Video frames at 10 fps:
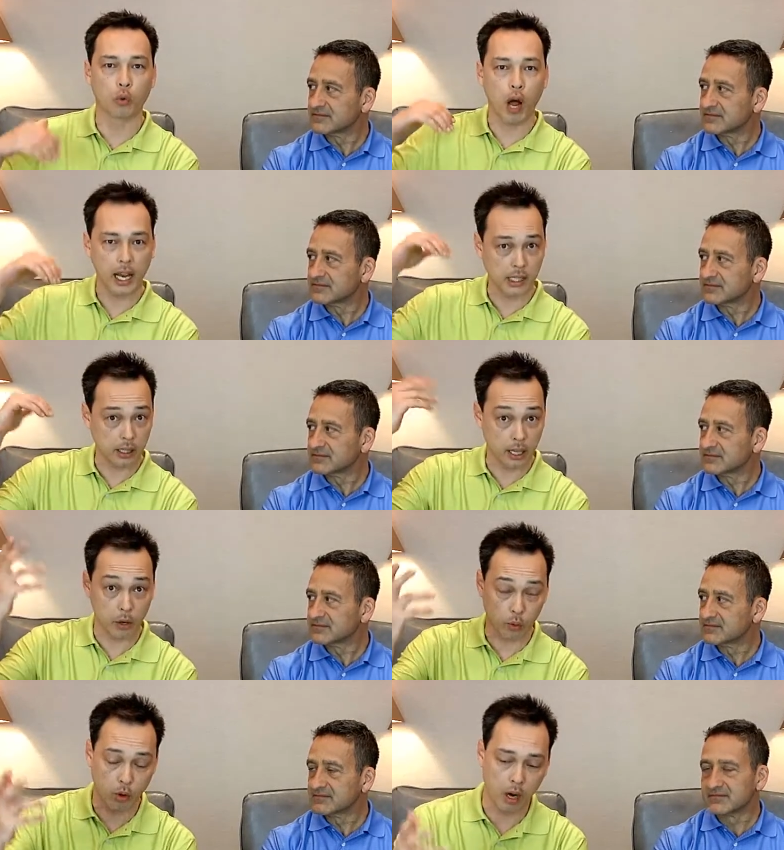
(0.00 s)
Speaker 1: arise
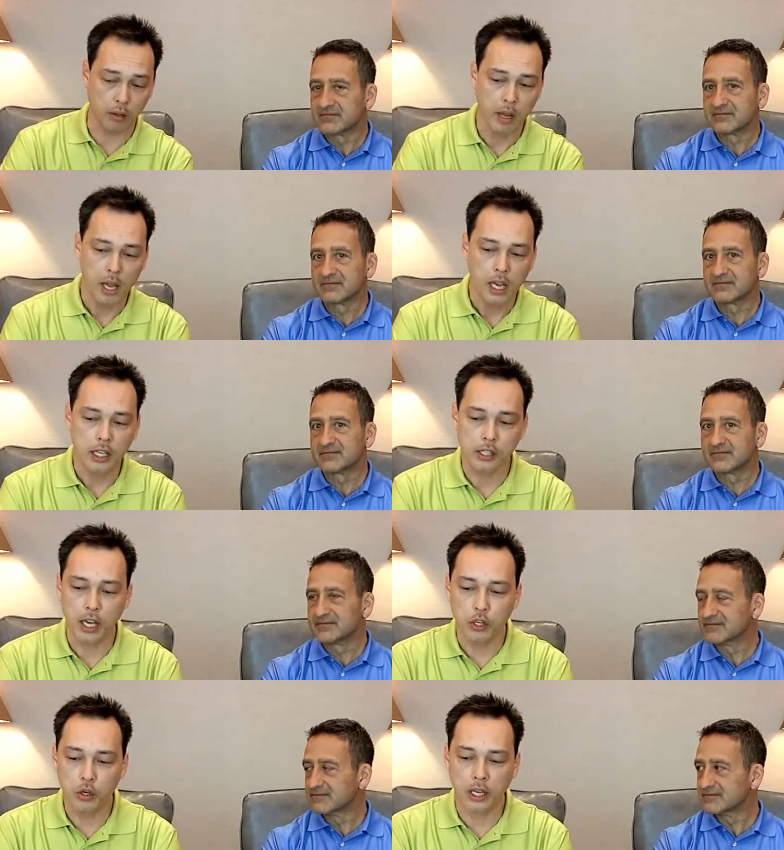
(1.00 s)
later on is
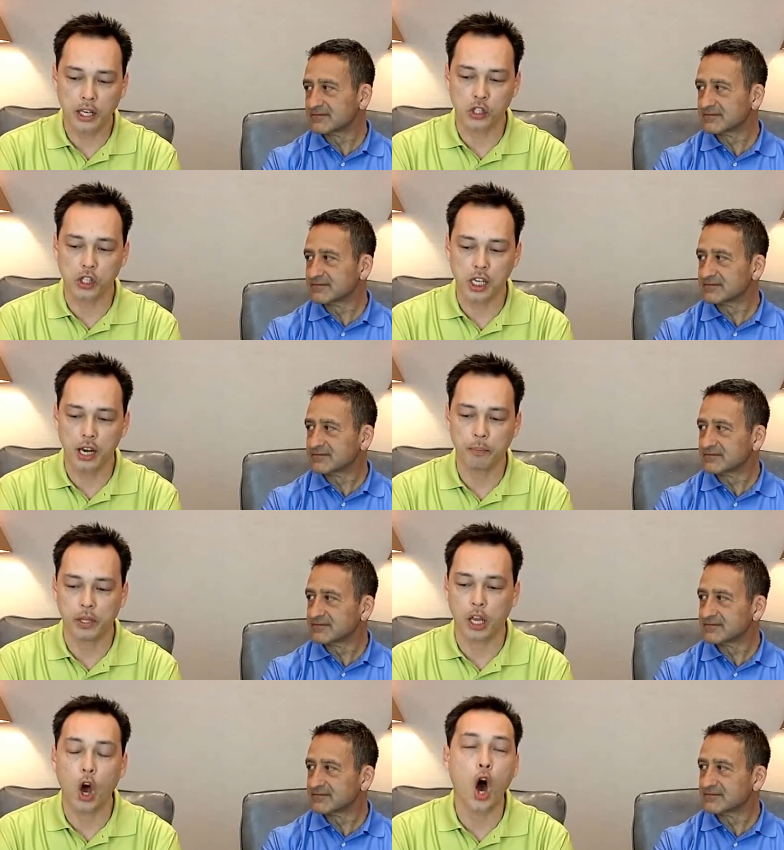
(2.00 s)
that you can actually set up
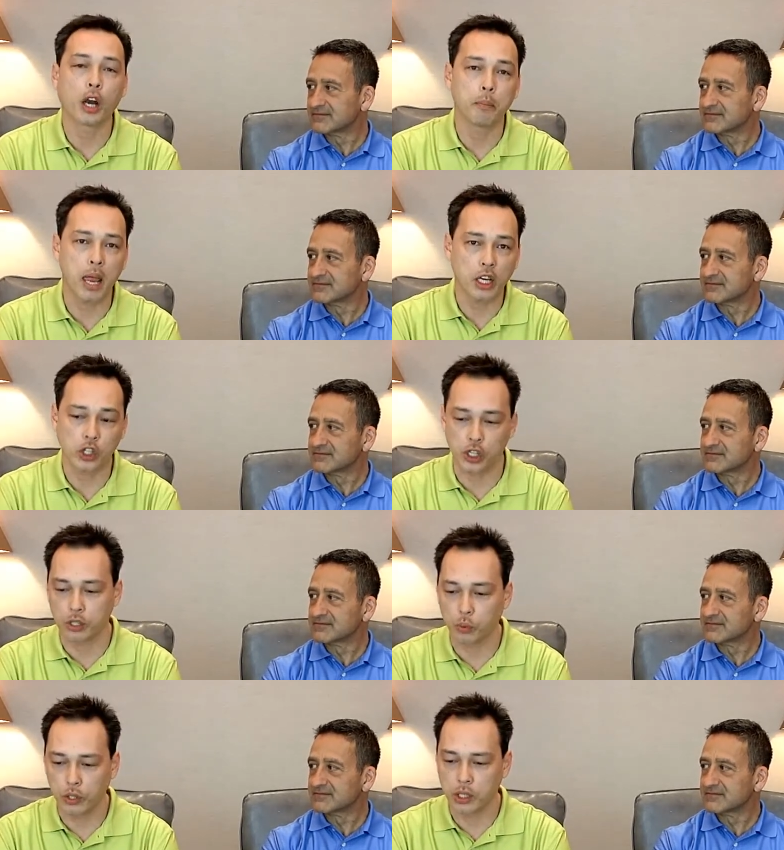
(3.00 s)
the automations,
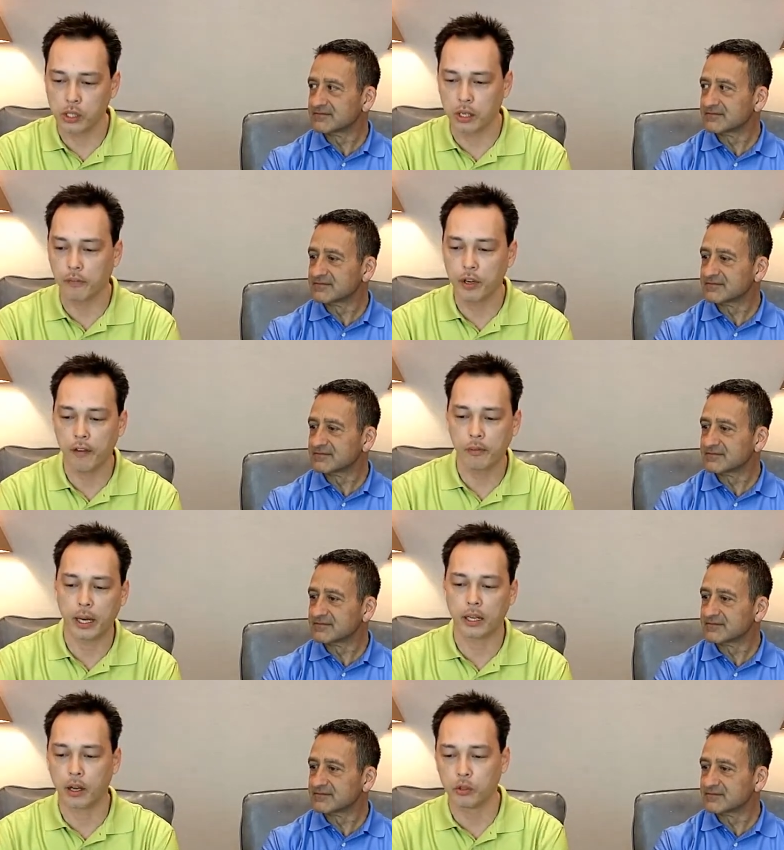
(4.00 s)
which is if you
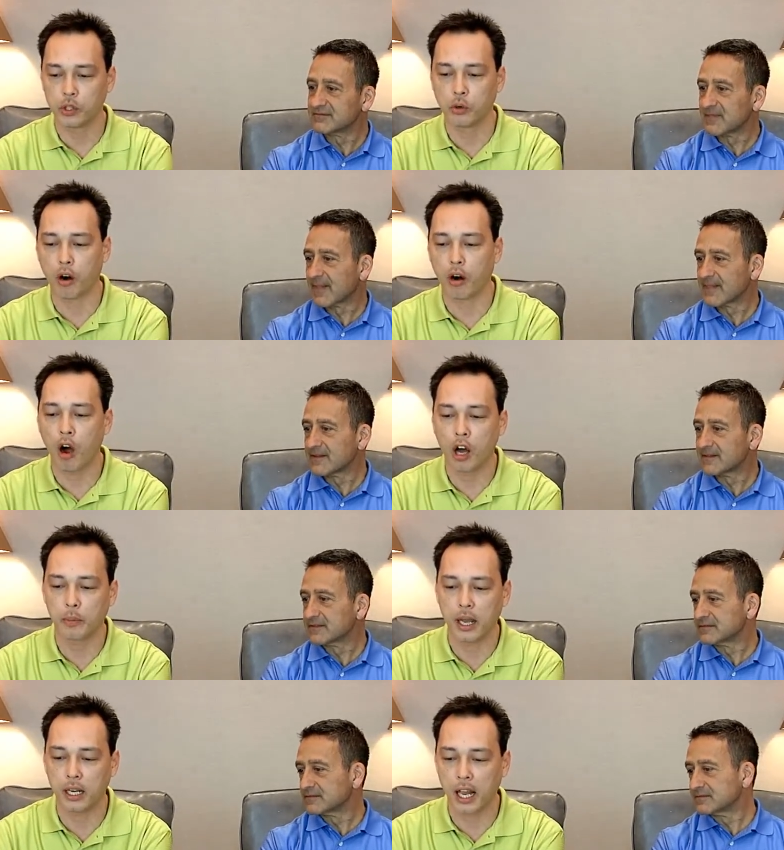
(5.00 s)
everybody go to our
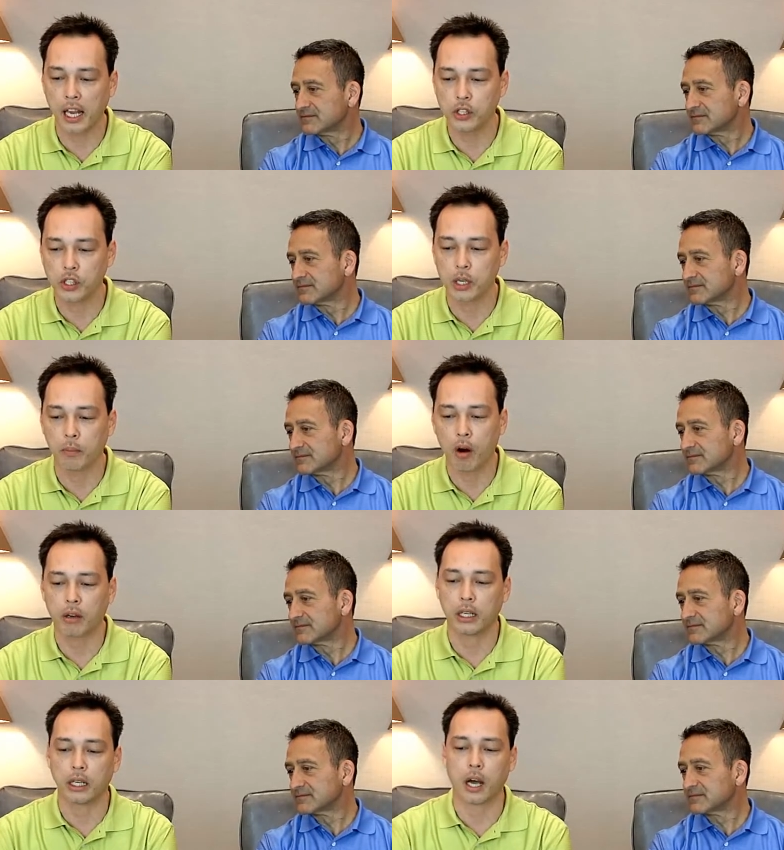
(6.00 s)
automated agency
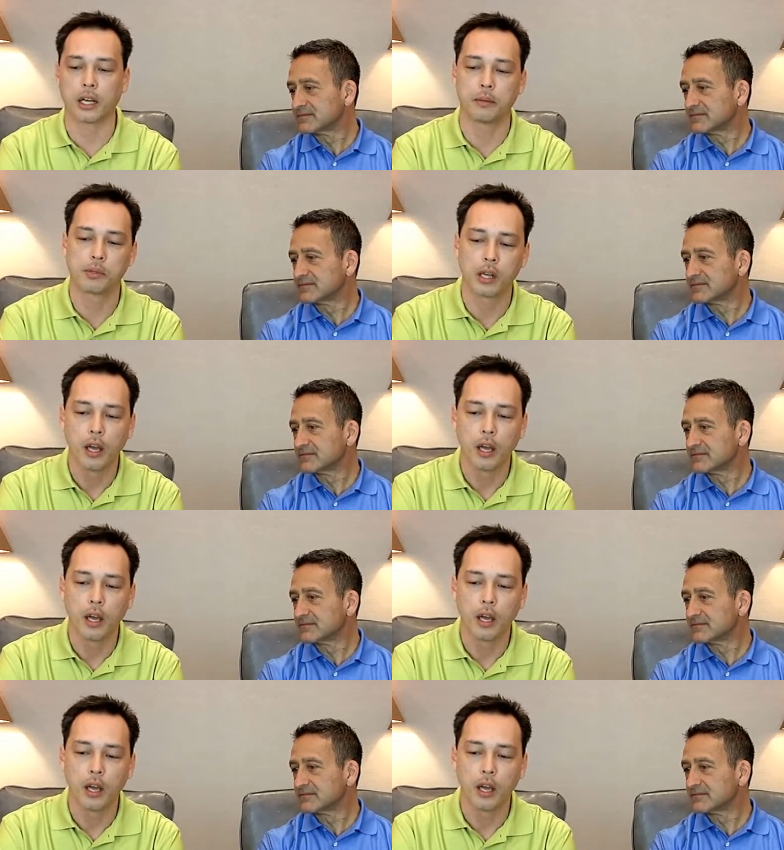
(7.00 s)
marketing items,